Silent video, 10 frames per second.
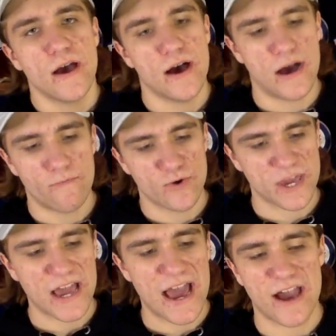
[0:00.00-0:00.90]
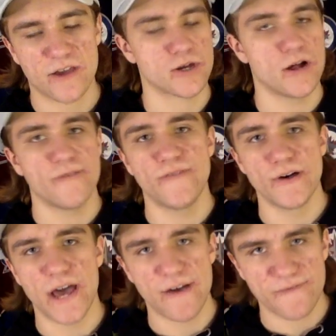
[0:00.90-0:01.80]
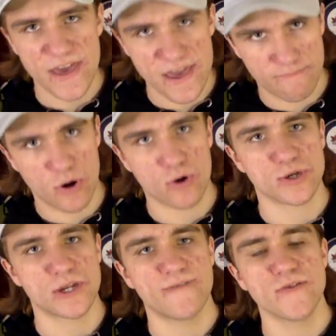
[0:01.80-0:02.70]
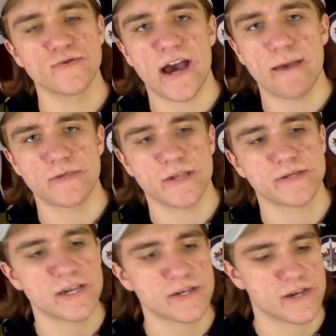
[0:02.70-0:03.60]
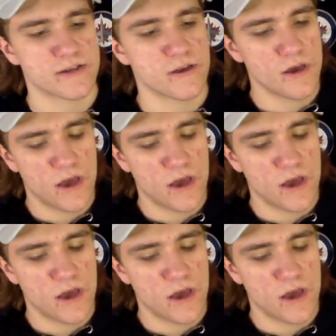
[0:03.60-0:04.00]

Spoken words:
Was a guy I saw in Philadelphia in person a few times this season.